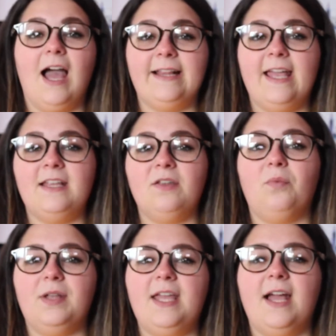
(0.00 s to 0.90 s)
And then
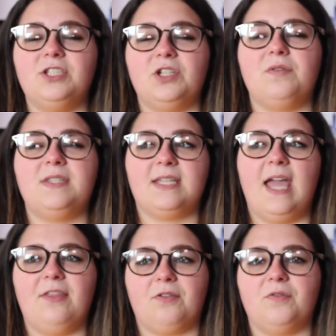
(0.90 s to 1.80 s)
when he actually goes to
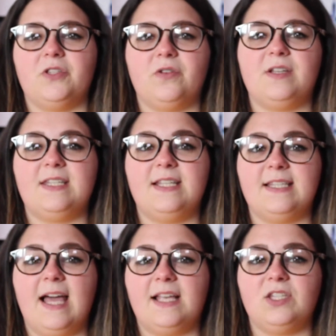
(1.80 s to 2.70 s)
get the groceries,
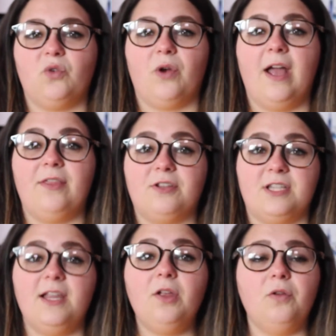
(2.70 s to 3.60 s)
he's at a store and there's
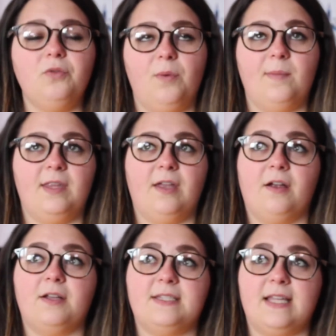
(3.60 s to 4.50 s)
a little old woman
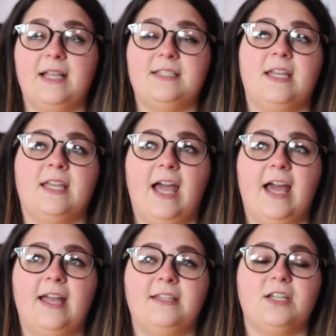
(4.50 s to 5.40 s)
there standing,
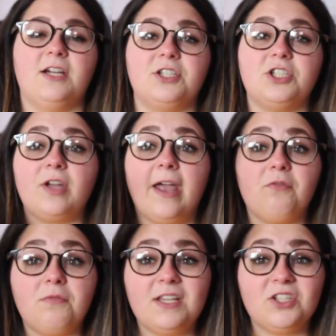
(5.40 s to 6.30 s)
and she's trying
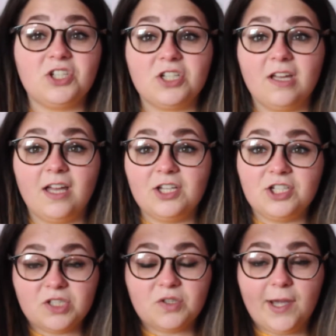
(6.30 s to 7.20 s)
to reach,
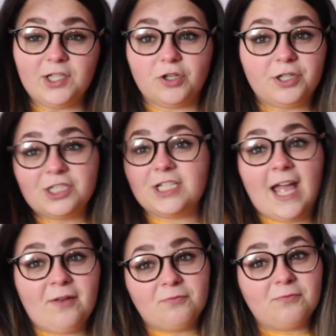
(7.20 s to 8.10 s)
she's quite short and she
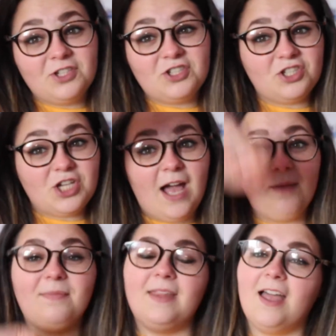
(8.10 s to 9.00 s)
can't reach the
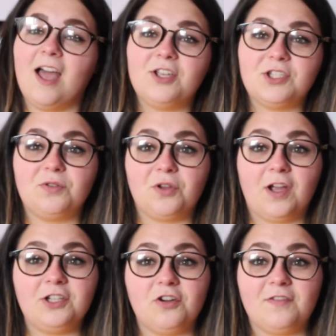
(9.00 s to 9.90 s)
jam. So the
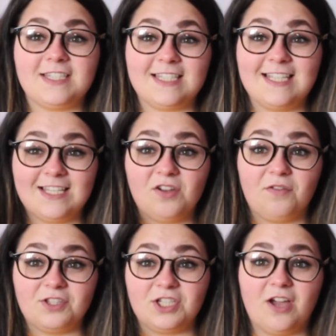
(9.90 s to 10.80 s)
Grinch obviously takes it
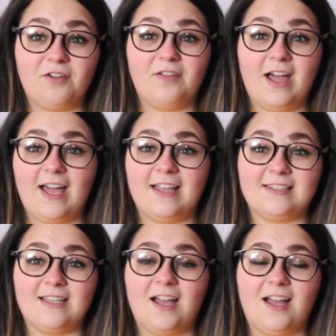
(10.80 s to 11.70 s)
off the shelf,
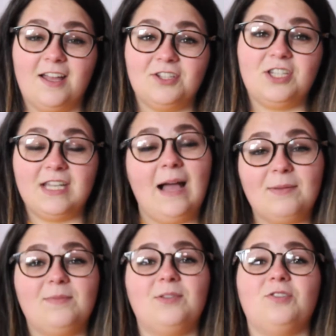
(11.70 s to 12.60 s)
and she
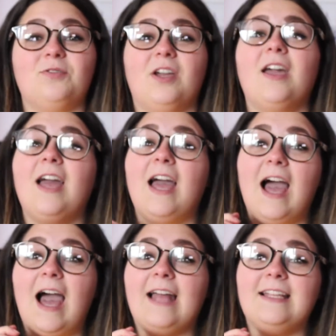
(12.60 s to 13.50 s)
taps him on the shoulder.
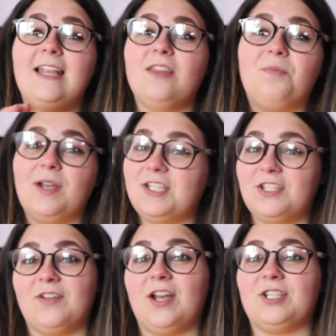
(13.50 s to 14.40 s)
And in the
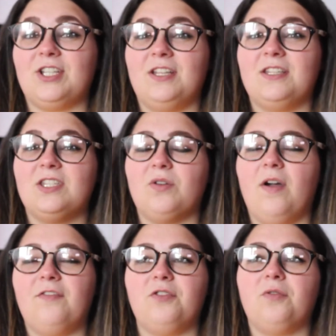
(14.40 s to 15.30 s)
British version, so
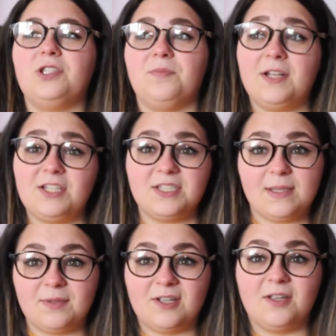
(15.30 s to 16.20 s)
if you go to British
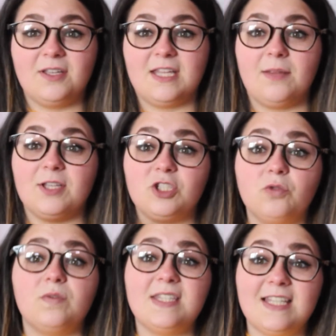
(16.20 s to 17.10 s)
cinemas,
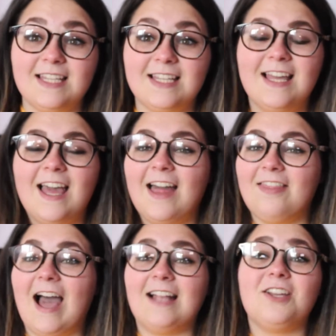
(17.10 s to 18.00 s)
you'll see
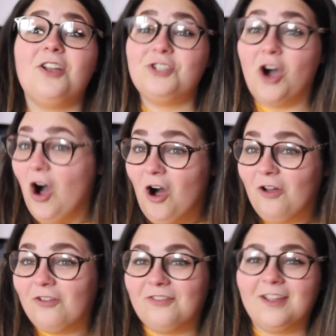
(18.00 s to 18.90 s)
that
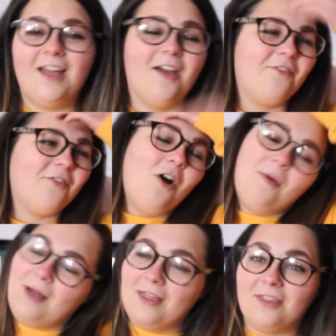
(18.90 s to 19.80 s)
Toph,
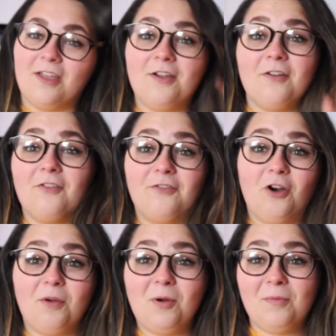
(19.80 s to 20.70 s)
from the
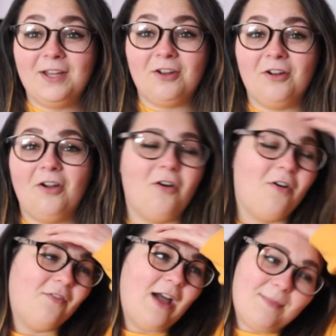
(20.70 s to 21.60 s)
former winner
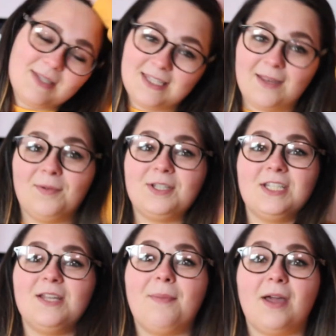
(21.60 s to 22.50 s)
of I'm a
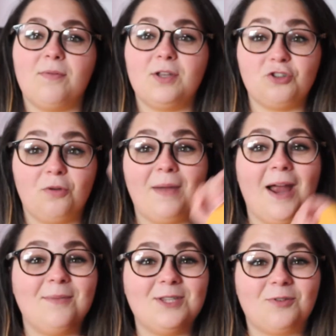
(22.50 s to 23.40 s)
Celebrity, by the way, John
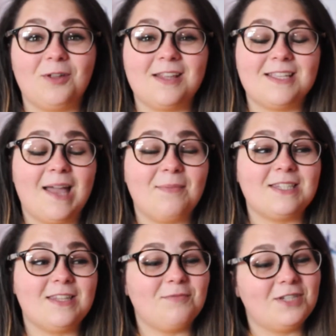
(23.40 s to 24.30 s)
Barryman's going into I'm a
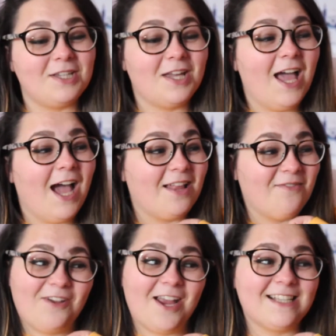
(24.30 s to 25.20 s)
Celebrity and
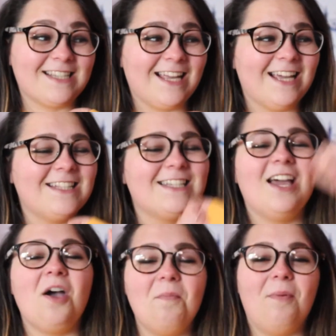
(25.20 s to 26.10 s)
I'm very excited,
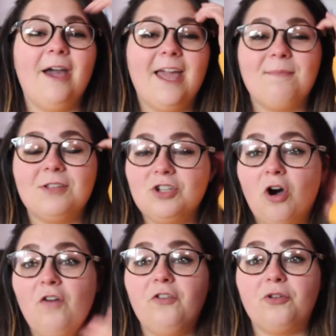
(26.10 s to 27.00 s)
but
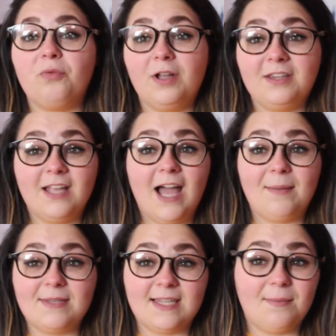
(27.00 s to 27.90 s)
Toph, who won
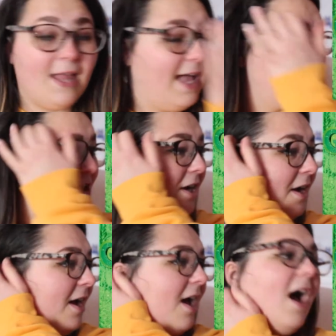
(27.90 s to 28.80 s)
I'm a Celeb last
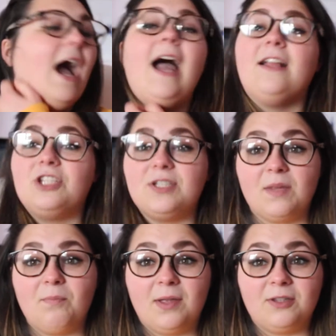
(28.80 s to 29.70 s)
year, and she's
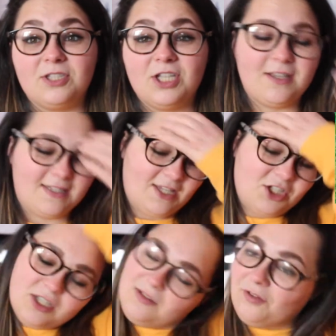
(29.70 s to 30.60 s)
in Maud and Chelsea,
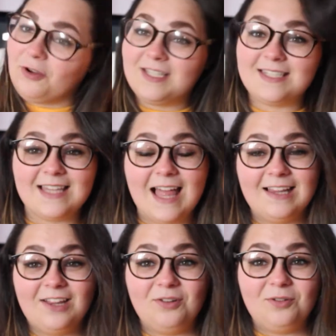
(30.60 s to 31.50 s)
she voiced
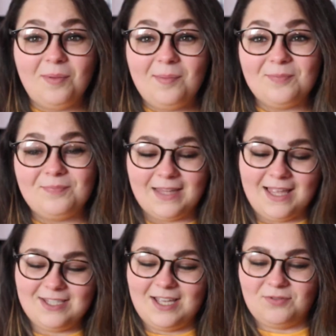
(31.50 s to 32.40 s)
that little old woman,
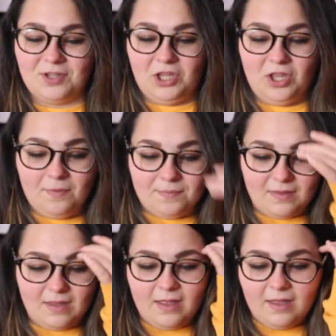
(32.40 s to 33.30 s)
so that's really cute.
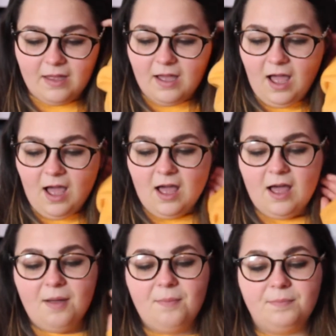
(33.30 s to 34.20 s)

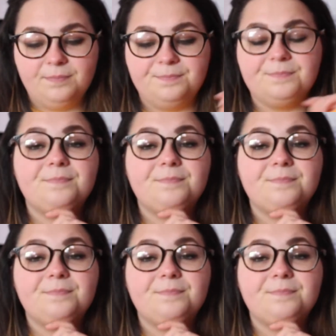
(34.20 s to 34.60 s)
When